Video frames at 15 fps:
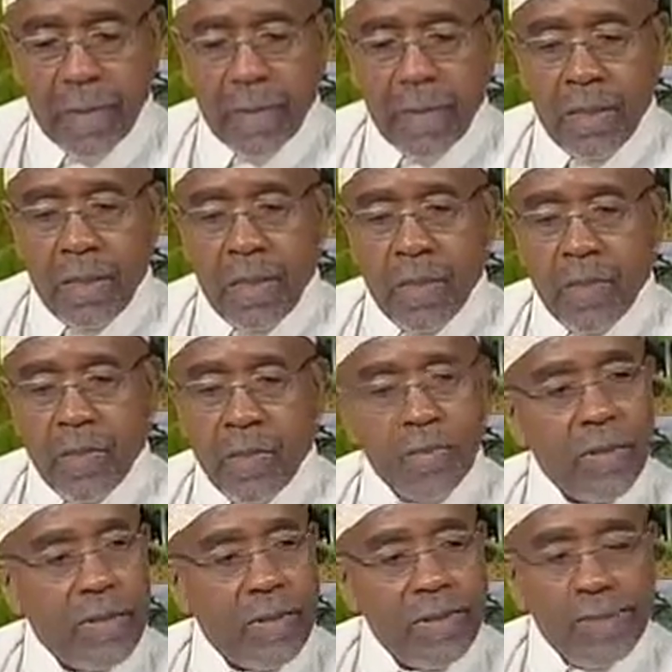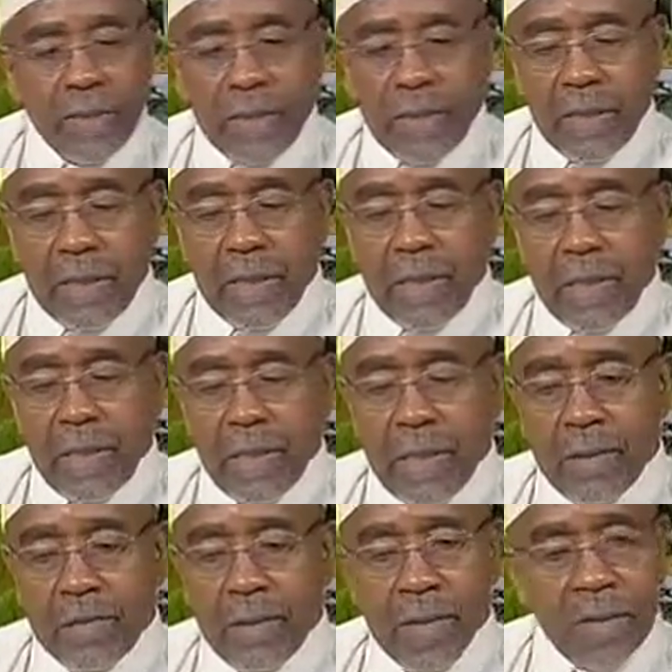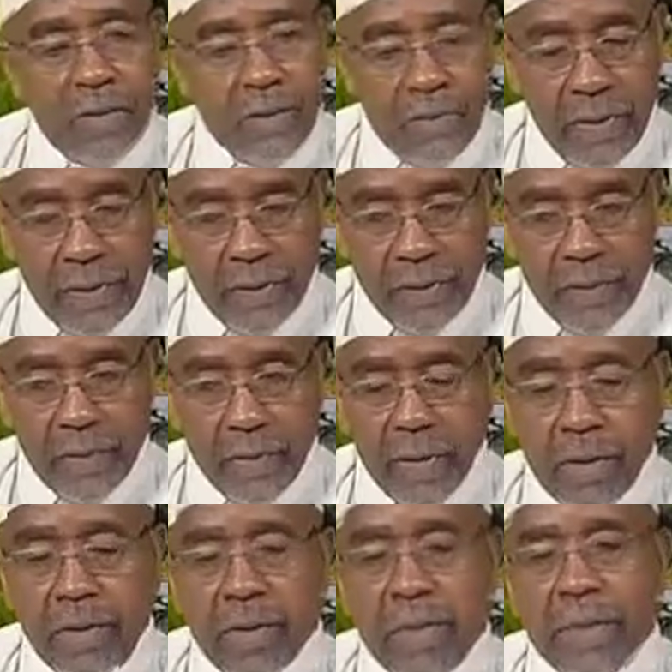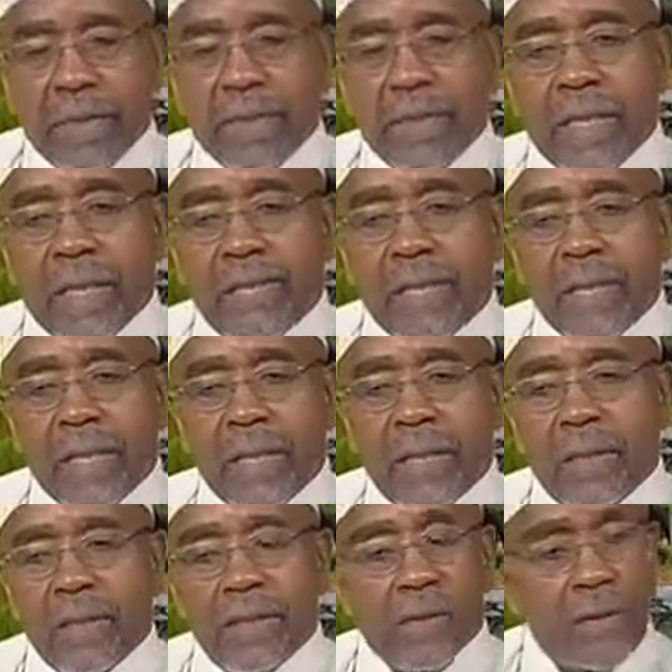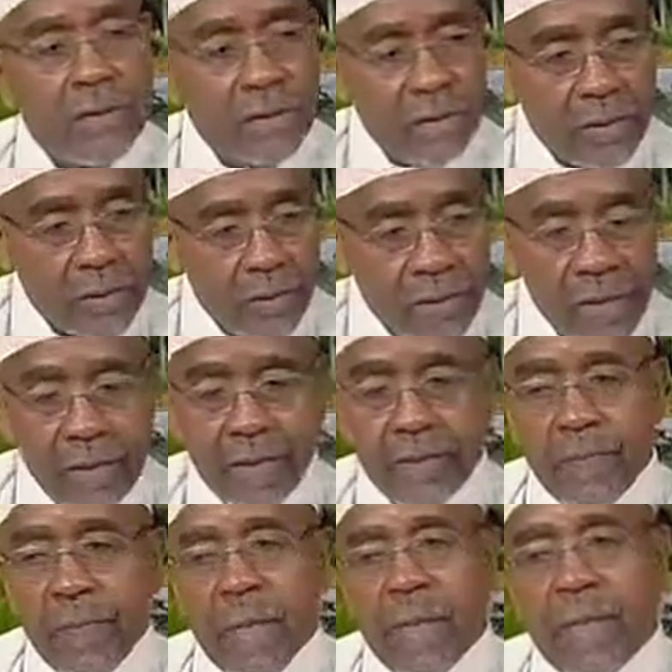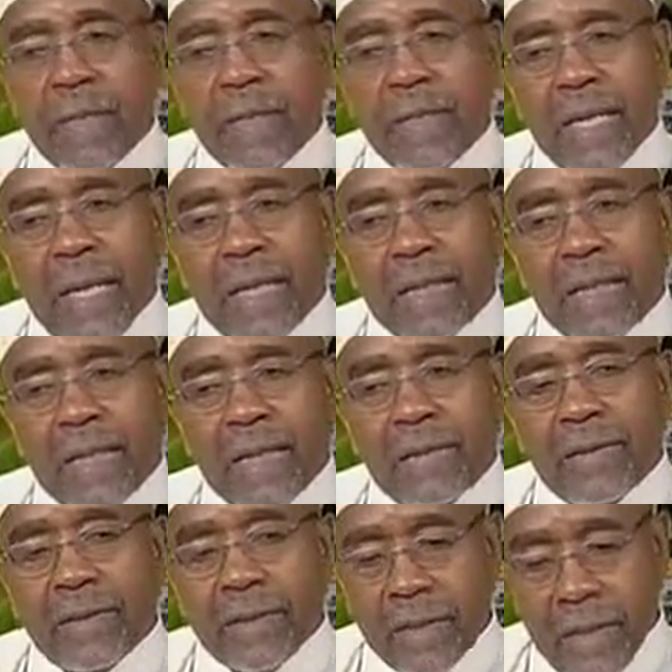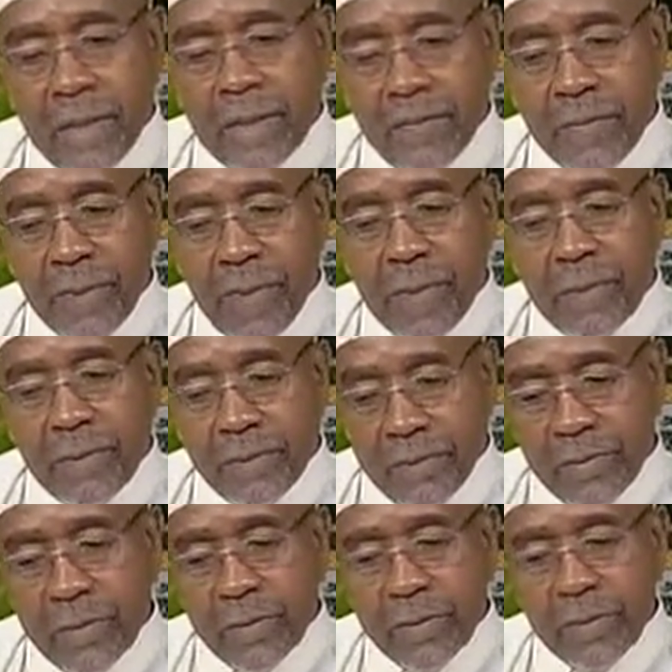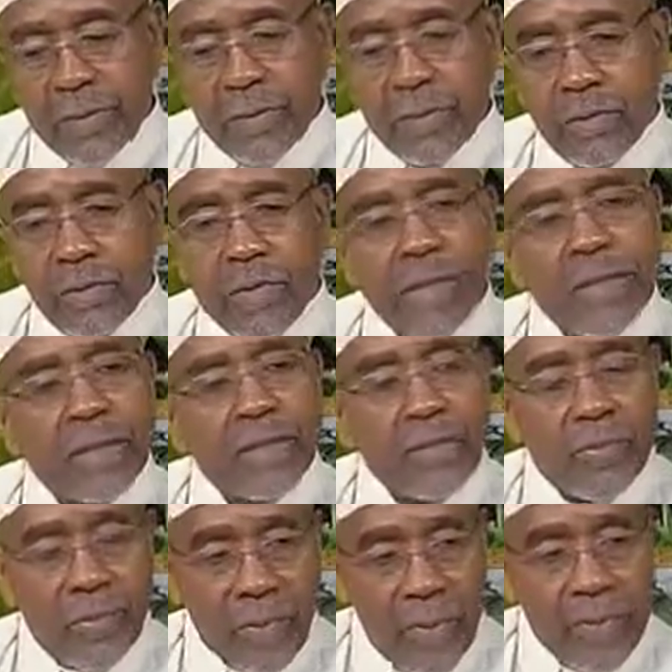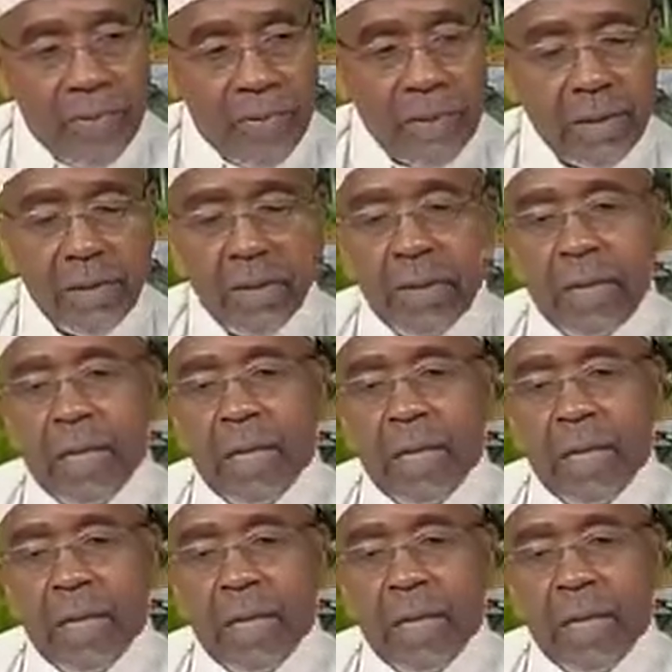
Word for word: Mm-hmm. uh, we believe in, in uh, monotheism. Uh, we accept uh, Jesus Christ, not as the Son of God, as Christians do, but as a prophet.